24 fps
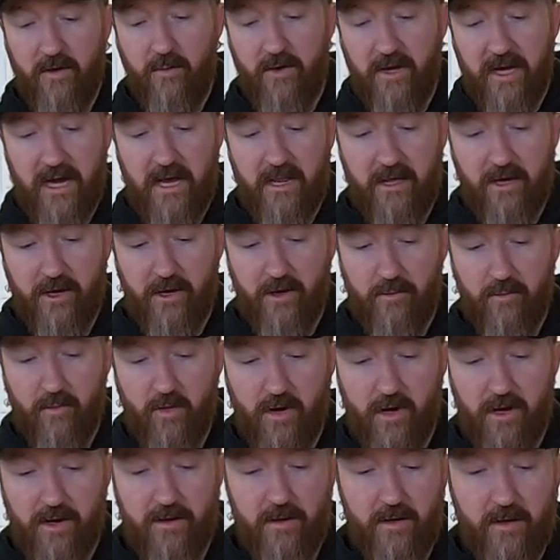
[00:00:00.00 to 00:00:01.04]
we got a good
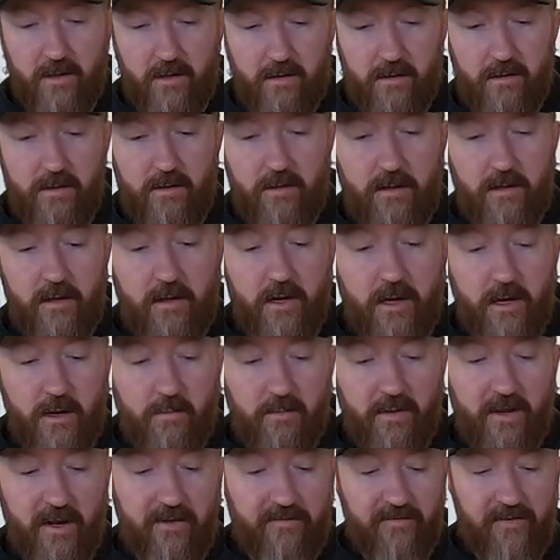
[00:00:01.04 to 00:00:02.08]
one.
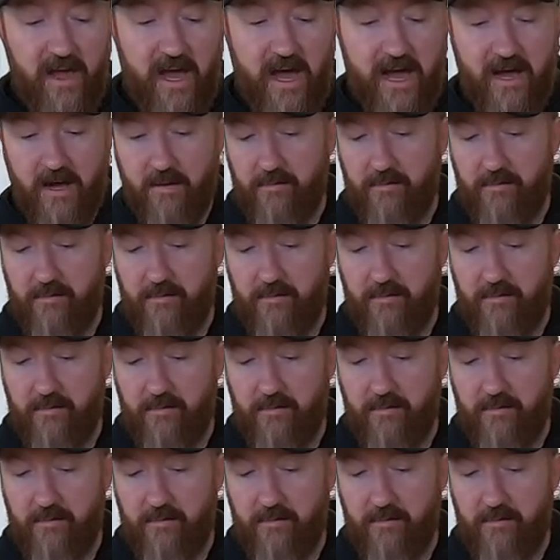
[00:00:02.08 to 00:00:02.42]
But if not,